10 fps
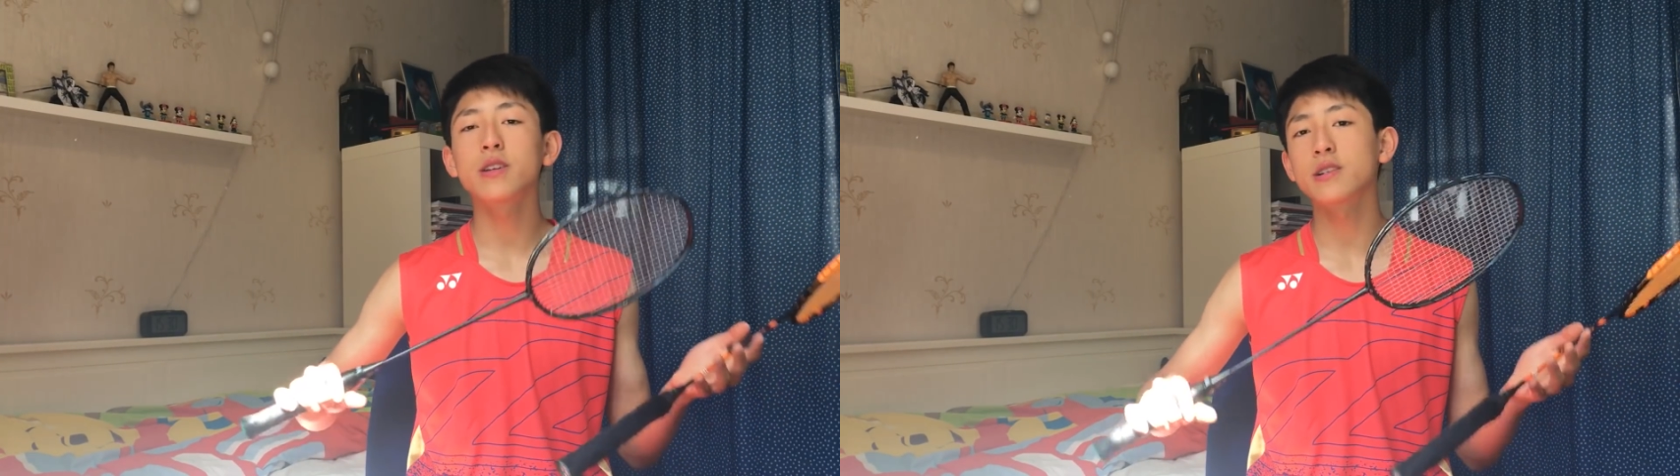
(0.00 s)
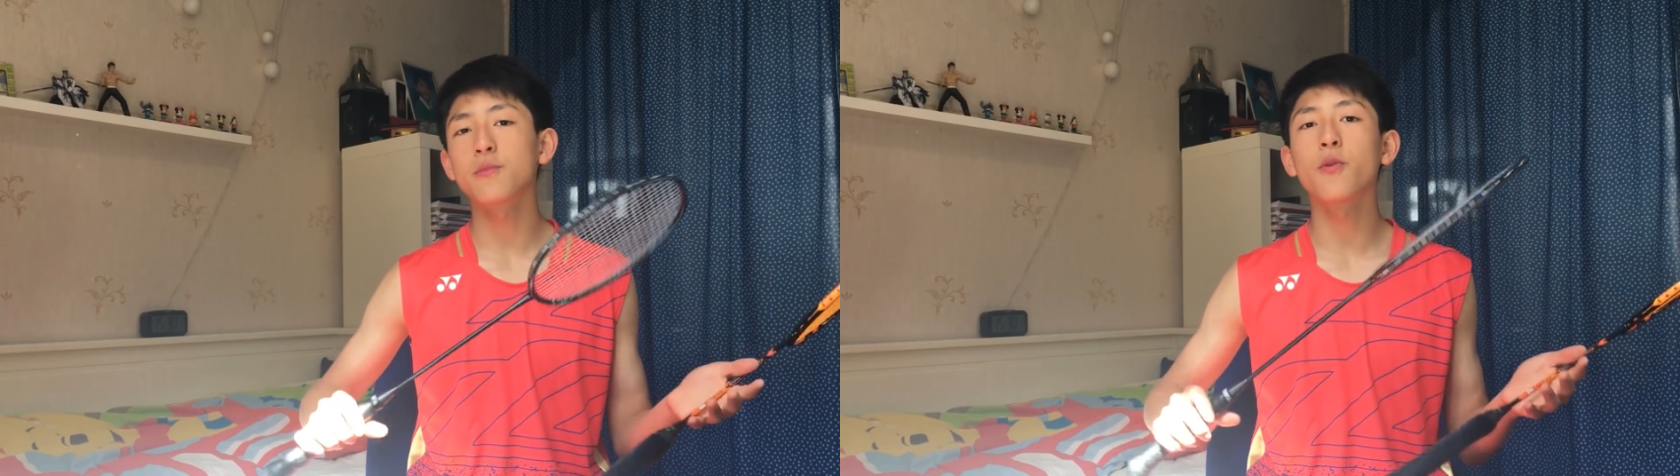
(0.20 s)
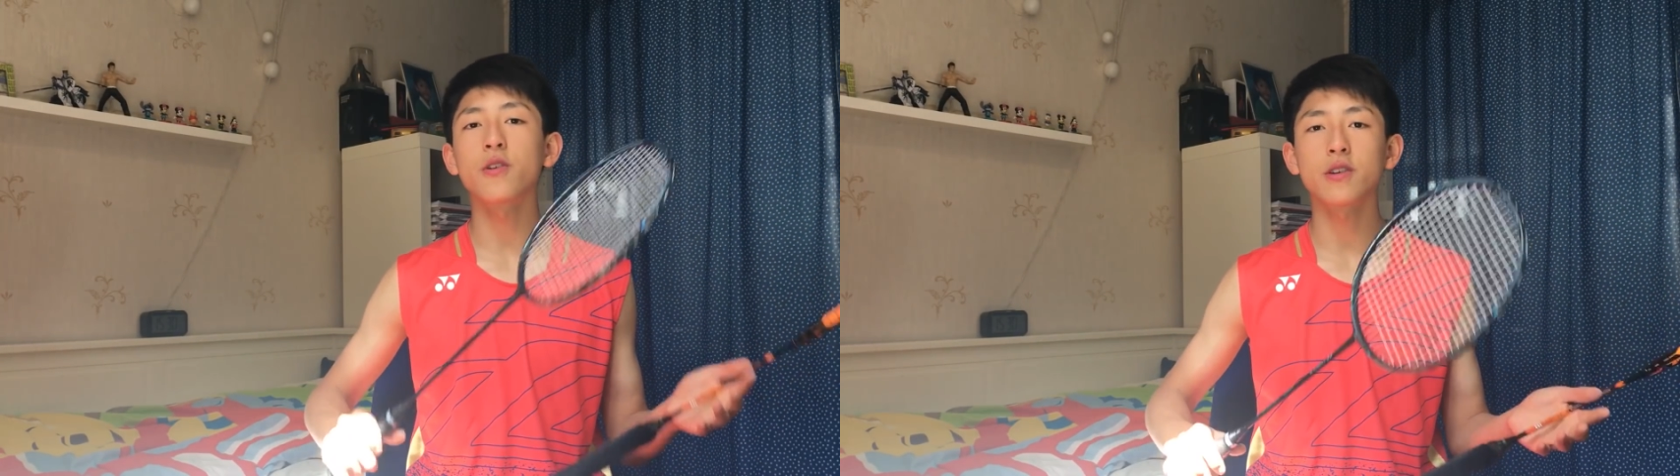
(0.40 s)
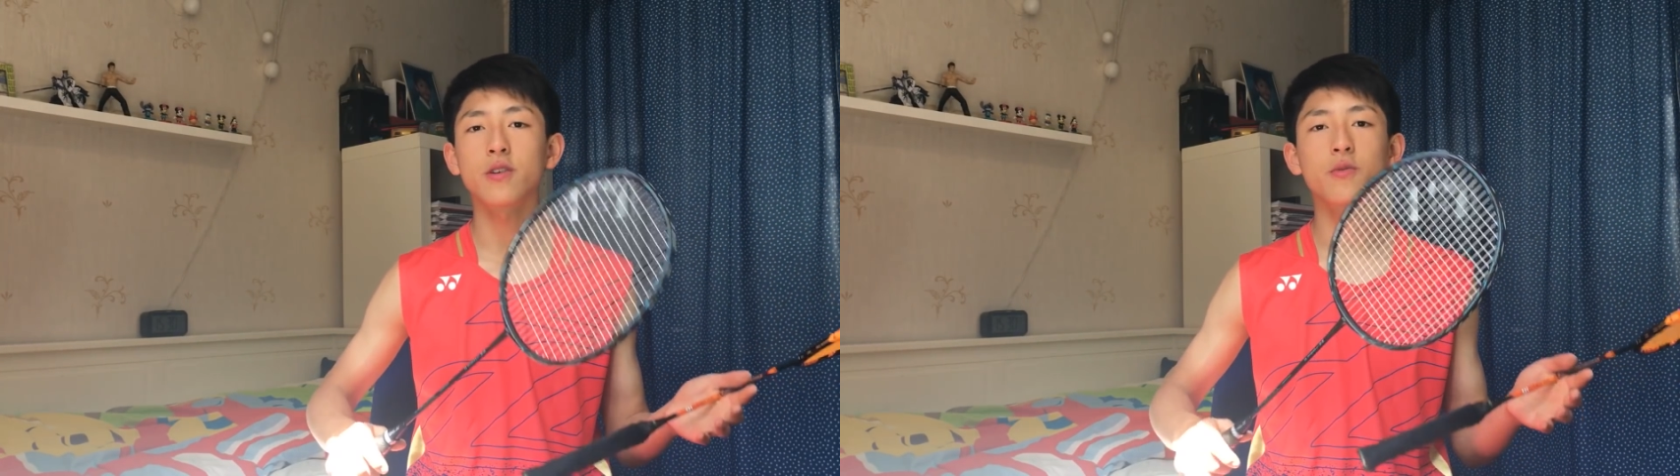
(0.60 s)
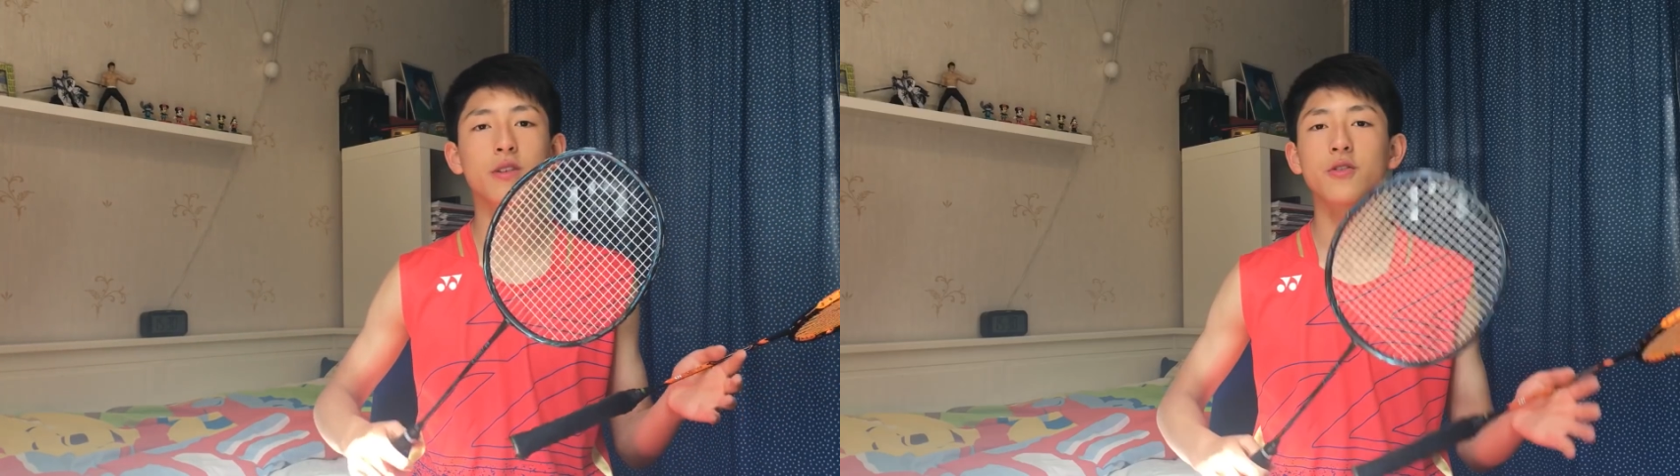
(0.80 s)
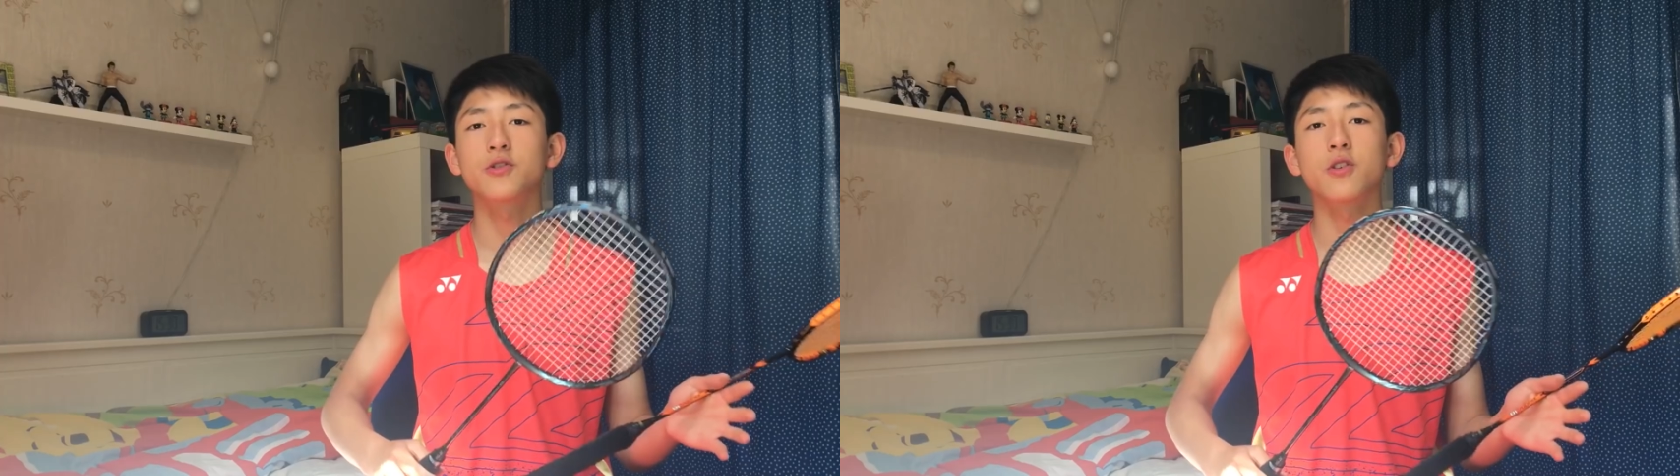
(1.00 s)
disappoint you with those